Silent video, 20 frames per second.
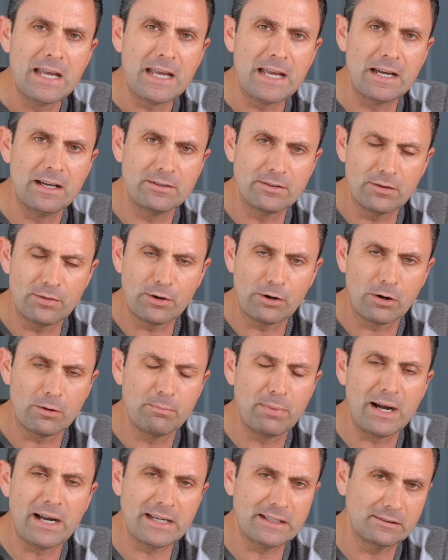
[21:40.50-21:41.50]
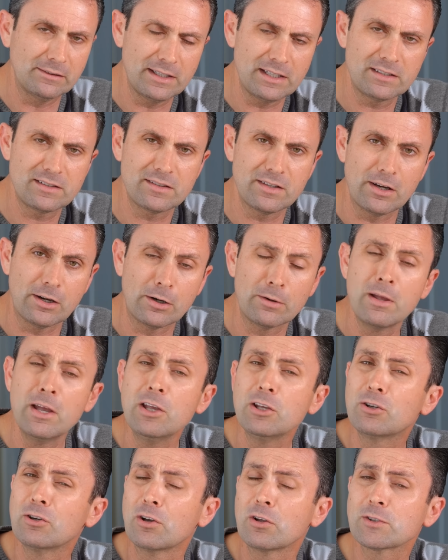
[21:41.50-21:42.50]
And there are buying links there.
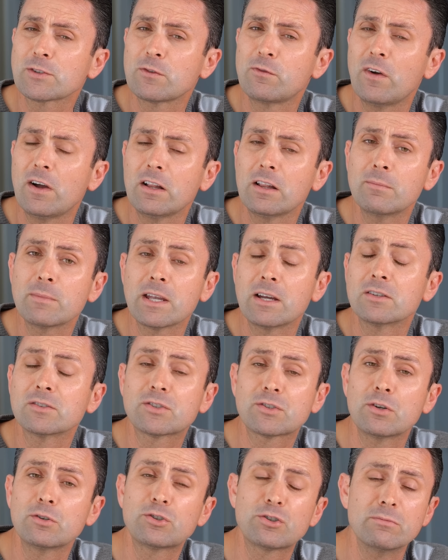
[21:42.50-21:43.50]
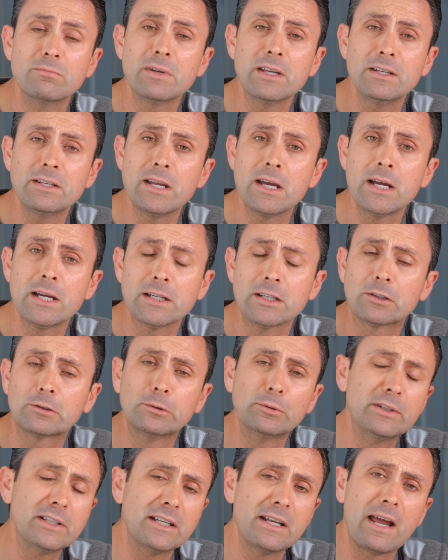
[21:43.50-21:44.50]
You can also follow me on social media,
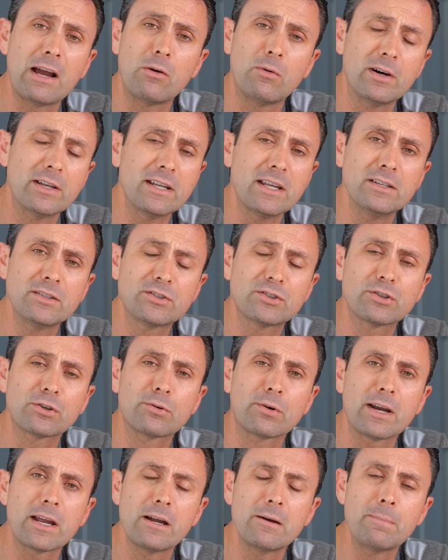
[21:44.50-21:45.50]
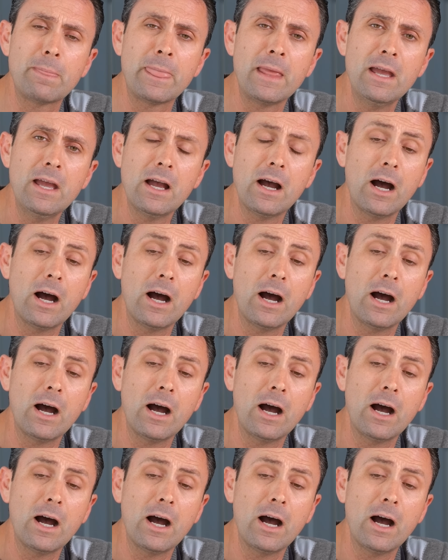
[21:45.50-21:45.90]
including now on Instagram program.